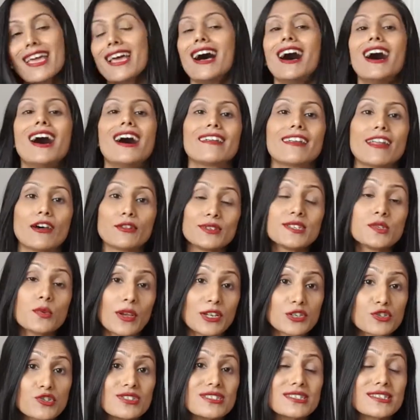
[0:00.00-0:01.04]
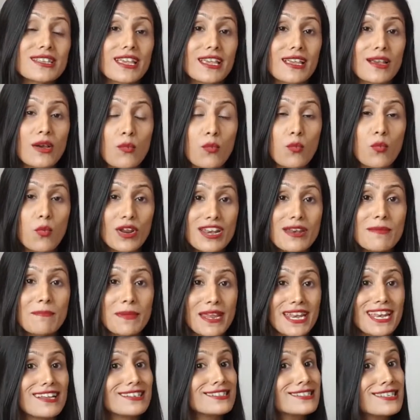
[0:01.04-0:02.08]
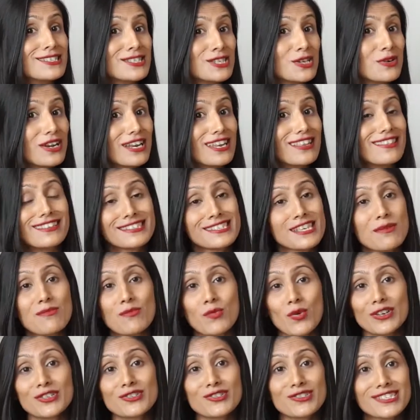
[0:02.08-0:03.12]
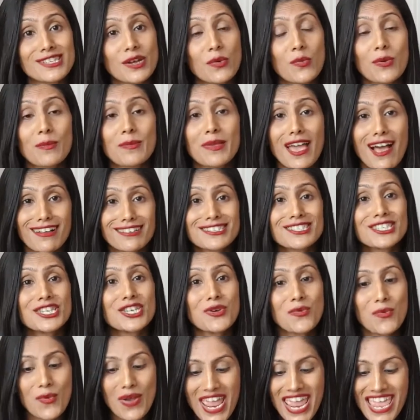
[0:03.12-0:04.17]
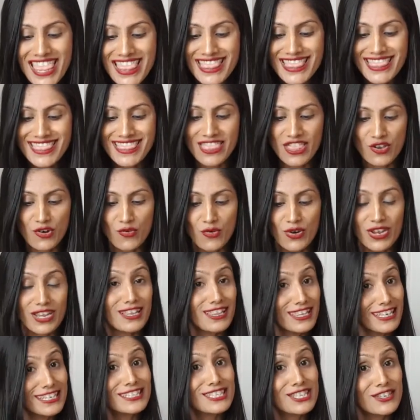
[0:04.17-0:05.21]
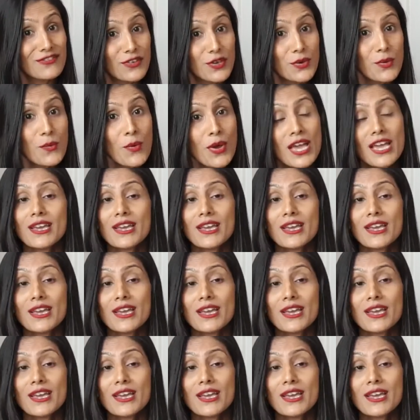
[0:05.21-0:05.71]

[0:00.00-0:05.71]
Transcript: Now these questions wouldn't be necessarily the same questions that will be asked you in the real interview,